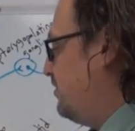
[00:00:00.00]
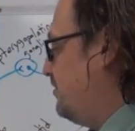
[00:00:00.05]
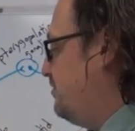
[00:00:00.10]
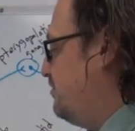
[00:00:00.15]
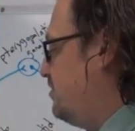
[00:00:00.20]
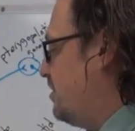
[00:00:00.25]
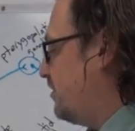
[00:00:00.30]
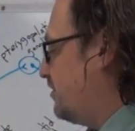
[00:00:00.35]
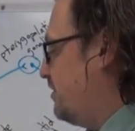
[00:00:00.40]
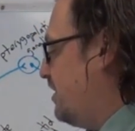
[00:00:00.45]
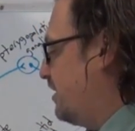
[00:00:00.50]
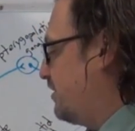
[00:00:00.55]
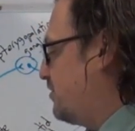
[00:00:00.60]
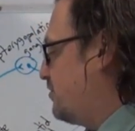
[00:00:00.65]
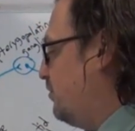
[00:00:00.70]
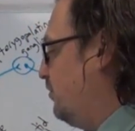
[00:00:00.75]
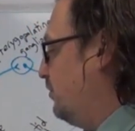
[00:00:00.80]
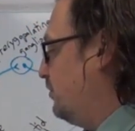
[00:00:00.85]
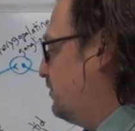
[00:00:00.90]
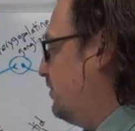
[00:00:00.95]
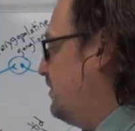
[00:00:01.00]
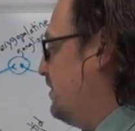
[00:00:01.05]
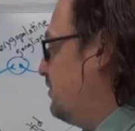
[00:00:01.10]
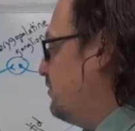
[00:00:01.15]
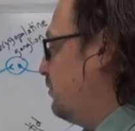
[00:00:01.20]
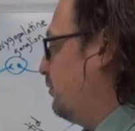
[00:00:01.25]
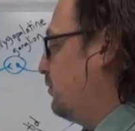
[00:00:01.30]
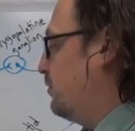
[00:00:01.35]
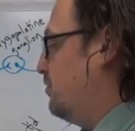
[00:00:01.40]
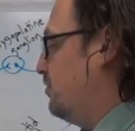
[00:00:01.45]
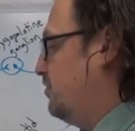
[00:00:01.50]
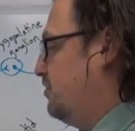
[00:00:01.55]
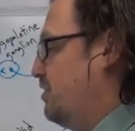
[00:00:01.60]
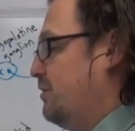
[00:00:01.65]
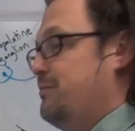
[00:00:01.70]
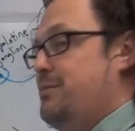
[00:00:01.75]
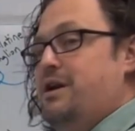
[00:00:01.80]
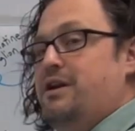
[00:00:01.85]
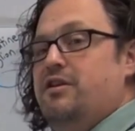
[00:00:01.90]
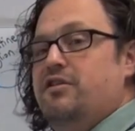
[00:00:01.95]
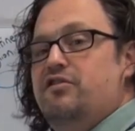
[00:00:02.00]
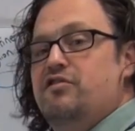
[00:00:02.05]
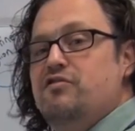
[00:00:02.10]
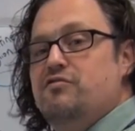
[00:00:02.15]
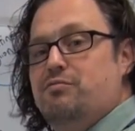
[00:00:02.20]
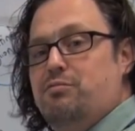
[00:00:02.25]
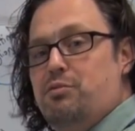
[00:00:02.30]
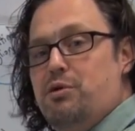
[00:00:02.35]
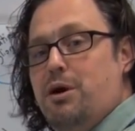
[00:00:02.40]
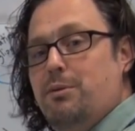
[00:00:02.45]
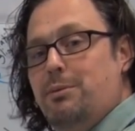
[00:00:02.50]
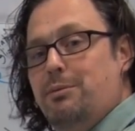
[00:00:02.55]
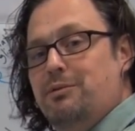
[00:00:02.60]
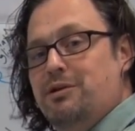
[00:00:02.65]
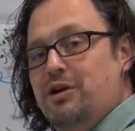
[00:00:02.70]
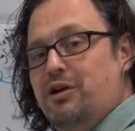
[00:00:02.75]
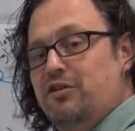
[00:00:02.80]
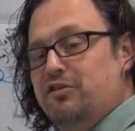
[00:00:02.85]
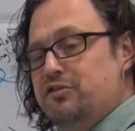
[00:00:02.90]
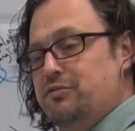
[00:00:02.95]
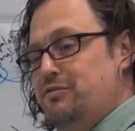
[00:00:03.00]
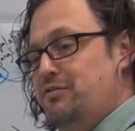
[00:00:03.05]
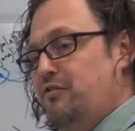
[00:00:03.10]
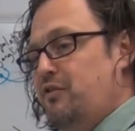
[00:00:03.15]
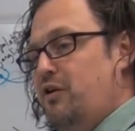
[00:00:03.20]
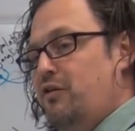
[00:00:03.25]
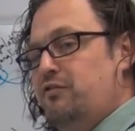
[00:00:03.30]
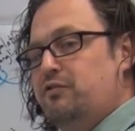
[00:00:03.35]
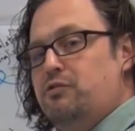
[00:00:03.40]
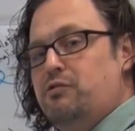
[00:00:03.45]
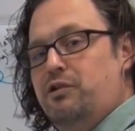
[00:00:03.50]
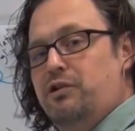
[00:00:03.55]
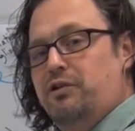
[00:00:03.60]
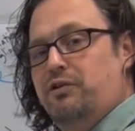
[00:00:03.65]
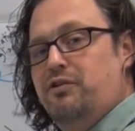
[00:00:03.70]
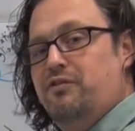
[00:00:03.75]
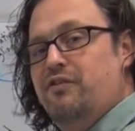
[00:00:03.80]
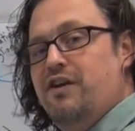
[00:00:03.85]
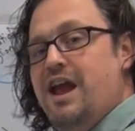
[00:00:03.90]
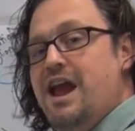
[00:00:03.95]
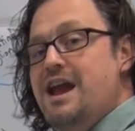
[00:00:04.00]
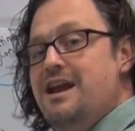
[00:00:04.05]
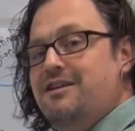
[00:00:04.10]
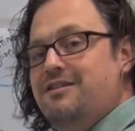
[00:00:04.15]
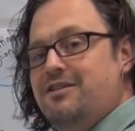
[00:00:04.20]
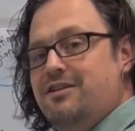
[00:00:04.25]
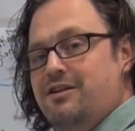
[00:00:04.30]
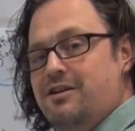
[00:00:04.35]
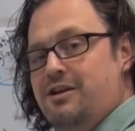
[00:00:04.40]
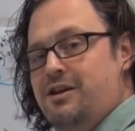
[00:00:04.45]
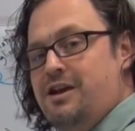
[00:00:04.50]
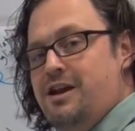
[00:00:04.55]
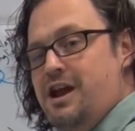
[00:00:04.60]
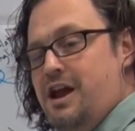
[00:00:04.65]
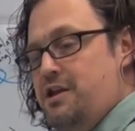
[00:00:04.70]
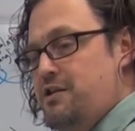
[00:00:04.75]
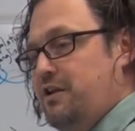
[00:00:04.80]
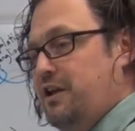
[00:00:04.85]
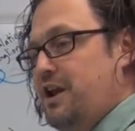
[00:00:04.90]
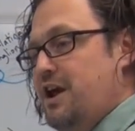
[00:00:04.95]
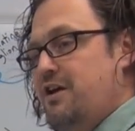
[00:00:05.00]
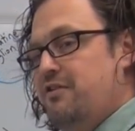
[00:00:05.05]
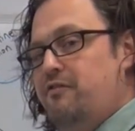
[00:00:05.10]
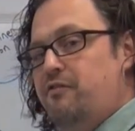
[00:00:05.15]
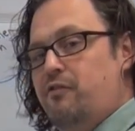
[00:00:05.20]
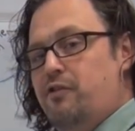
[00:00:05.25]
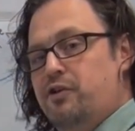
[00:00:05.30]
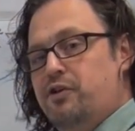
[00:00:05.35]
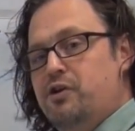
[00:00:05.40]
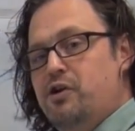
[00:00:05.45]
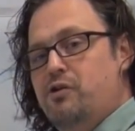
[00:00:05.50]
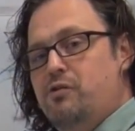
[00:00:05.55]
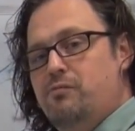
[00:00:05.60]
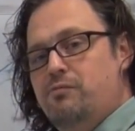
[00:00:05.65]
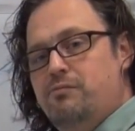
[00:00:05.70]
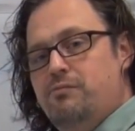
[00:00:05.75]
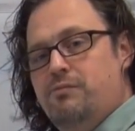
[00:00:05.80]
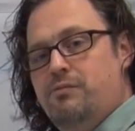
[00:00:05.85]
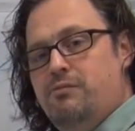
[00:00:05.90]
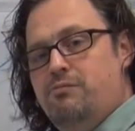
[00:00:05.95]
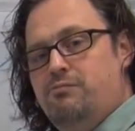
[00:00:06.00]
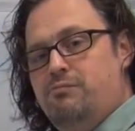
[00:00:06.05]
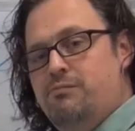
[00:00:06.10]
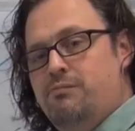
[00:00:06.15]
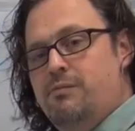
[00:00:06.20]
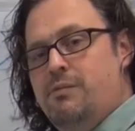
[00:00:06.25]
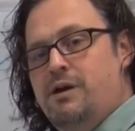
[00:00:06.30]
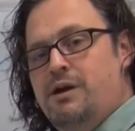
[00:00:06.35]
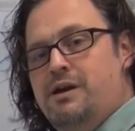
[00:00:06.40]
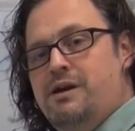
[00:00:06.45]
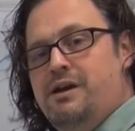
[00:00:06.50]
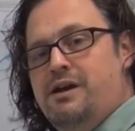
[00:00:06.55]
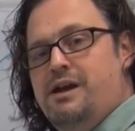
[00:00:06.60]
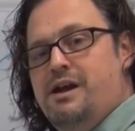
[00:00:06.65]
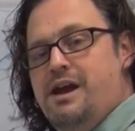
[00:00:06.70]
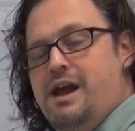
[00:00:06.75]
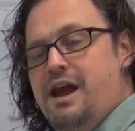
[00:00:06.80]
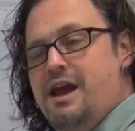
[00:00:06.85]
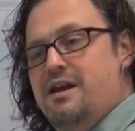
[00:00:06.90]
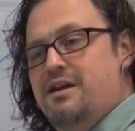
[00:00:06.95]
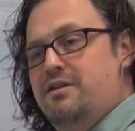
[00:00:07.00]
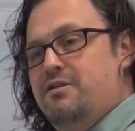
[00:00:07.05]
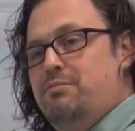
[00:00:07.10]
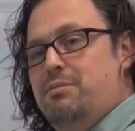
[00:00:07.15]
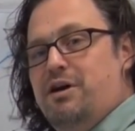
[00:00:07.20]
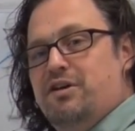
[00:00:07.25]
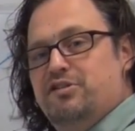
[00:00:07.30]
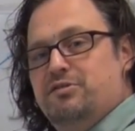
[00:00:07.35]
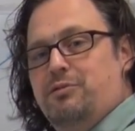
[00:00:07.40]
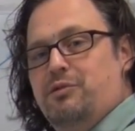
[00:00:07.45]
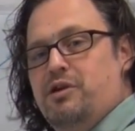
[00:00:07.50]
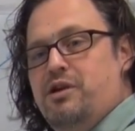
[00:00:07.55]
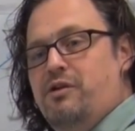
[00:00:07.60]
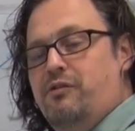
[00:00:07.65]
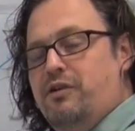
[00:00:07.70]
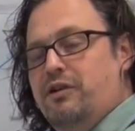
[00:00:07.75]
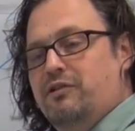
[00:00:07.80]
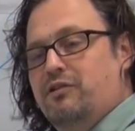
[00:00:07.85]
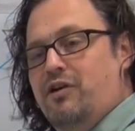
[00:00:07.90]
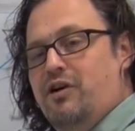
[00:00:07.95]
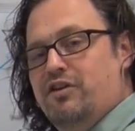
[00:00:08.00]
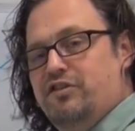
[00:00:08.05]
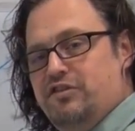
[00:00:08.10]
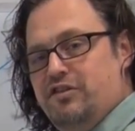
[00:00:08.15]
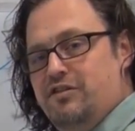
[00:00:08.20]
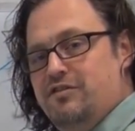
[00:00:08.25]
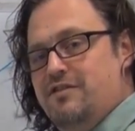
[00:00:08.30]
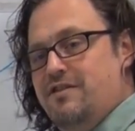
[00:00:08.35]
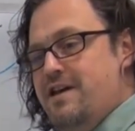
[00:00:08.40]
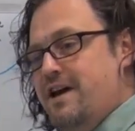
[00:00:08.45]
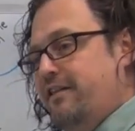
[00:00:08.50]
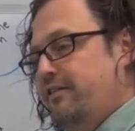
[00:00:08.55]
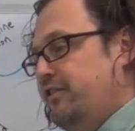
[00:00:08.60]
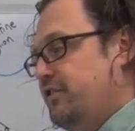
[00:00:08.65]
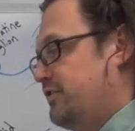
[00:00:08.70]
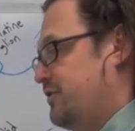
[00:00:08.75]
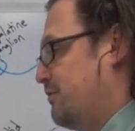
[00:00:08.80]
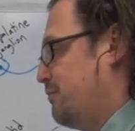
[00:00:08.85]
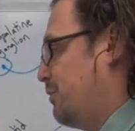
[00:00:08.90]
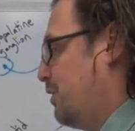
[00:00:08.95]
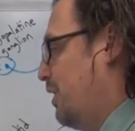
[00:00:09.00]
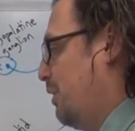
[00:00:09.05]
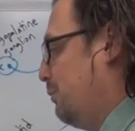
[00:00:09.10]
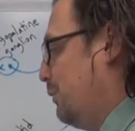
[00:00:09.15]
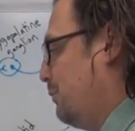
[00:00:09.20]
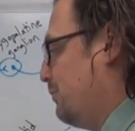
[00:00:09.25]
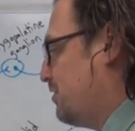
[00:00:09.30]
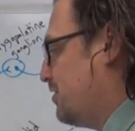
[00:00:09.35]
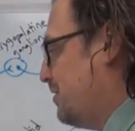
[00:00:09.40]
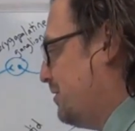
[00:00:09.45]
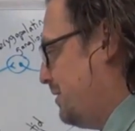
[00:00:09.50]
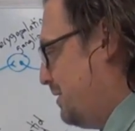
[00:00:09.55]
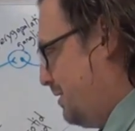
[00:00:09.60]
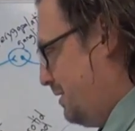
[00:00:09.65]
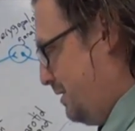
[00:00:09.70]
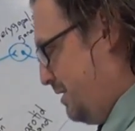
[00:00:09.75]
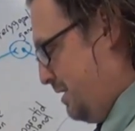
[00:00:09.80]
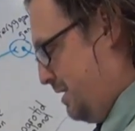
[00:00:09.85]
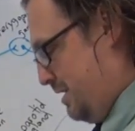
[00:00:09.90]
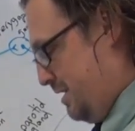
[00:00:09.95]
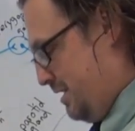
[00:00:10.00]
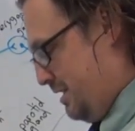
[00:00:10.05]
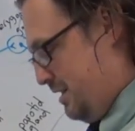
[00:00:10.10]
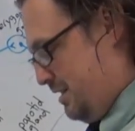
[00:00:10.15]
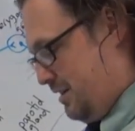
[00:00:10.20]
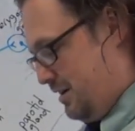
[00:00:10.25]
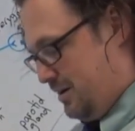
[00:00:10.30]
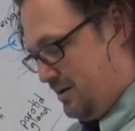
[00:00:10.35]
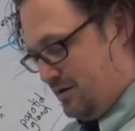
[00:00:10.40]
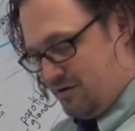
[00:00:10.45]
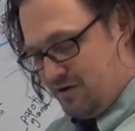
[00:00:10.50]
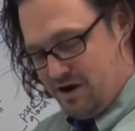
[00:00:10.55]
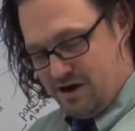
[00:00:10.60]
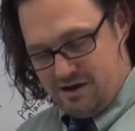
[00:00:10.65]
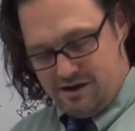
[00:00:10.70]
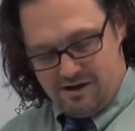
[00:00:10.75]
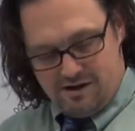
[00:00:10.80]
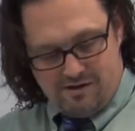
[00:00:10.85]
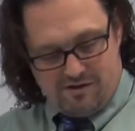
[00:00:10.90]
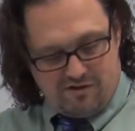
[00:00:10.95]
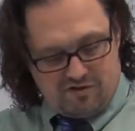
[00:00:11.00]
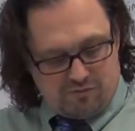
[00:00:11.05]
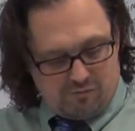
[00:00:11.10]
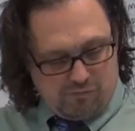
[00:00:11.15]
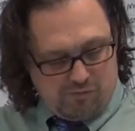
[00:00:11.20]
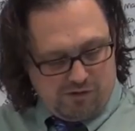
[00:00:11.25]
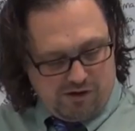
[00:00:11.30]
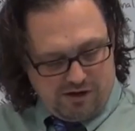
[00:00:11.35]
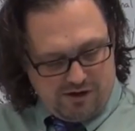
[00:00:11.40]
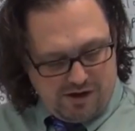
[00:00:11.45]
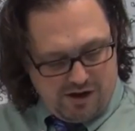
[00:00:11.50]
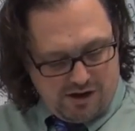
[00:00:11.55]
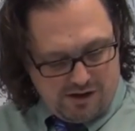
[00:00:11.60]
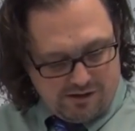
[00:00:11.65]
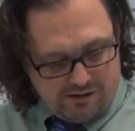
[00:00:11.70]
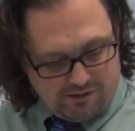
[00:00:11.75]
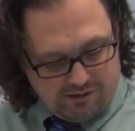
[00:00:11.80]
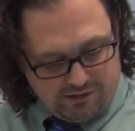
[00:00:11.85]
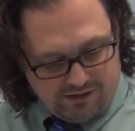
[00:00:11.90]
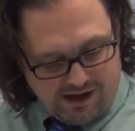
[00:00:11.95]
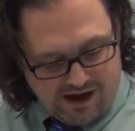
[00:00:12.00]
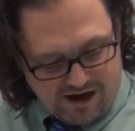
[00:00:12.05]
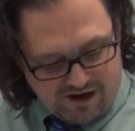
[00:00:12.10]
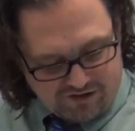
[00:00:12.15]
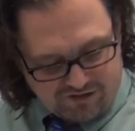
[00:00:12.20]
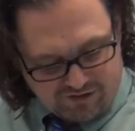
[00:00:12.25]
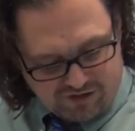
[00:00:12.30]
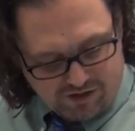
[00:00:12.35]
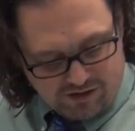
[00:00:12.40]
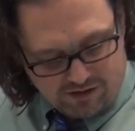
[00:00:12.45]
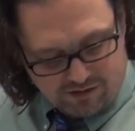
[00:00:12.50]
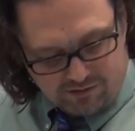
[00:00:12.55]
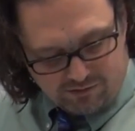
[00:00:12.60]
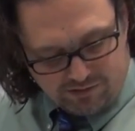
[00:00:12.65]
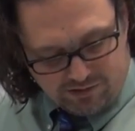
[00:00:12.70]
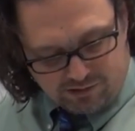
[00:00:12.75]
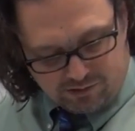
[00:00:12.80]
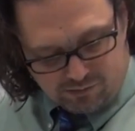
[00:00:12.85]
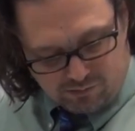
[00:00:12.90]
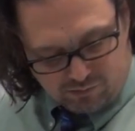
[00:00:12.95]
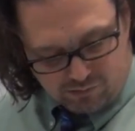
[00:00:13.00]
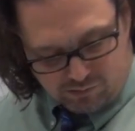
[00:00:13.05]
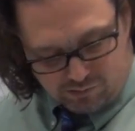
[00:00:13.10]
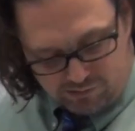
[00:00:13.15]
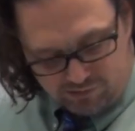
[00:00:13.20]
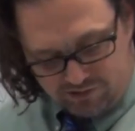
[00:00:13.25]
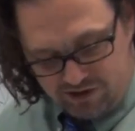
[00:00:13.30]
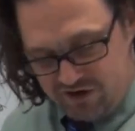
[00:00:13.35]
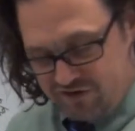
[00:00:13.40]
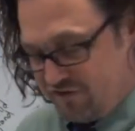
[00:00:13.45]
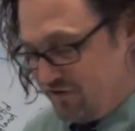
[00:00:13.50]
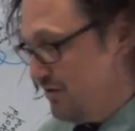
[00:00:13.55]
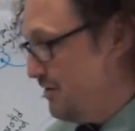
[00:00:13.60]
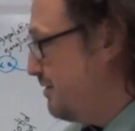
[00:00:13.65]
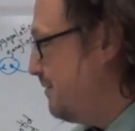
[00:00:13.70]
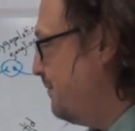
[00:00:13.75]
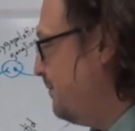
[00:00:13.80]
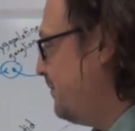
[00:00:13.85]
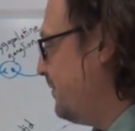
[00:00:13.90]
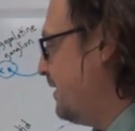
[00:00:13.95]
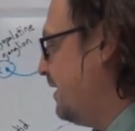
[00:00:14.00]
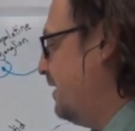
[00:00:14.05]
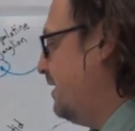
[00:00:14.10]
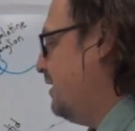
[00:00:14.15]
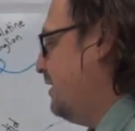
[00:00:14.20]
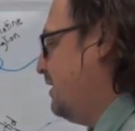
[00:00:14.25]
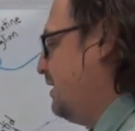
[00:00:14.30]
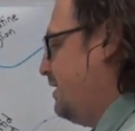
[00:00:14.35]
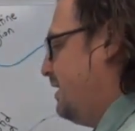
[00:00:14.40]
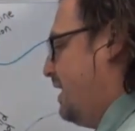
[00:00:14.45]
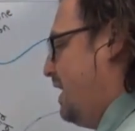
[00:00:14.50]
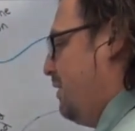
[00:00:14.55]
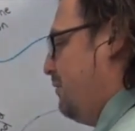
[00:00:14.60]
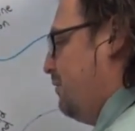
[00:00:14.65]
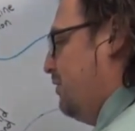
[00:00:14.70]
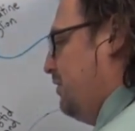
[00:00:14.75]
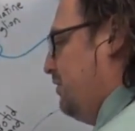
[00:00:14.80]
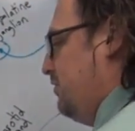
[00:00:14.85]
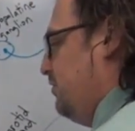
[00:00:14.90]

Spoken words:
just external to the internal acoustic meatus, you've probably also involved cranial nerve 8, and you can add vertigo and possible hearing loss to that list of problems. All right, there's one last clinical correlation I want